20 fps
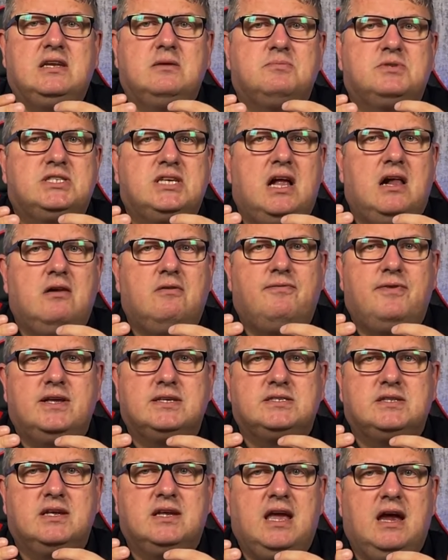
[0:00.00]
himself
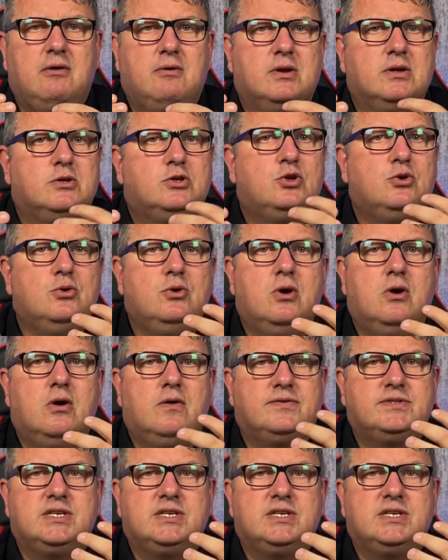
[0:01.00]
as the guarantor of